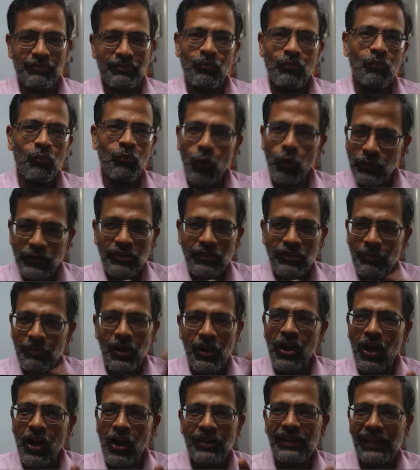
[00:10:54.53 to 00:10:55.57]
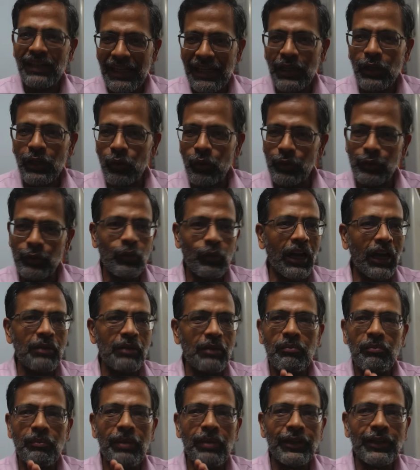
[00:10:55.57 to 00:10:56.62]
most of them are not really good. You
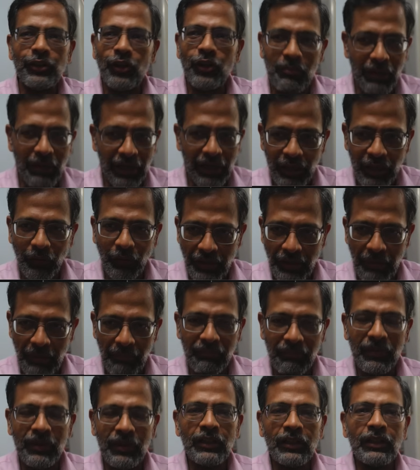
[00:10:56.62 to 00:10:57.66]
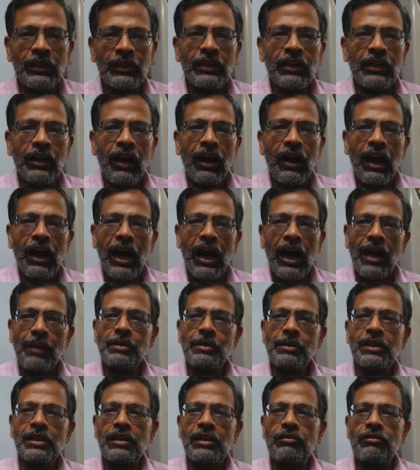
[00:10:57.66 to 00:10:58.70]
can't bet your money on them. I
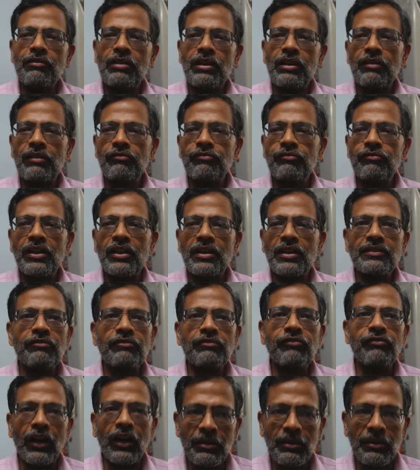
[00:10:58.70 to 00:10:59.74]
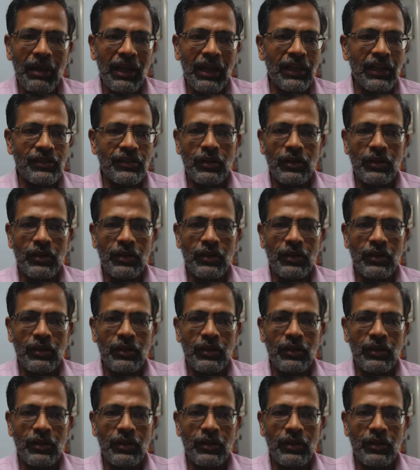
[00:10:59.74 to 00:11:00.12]
mean, if there is a fund manager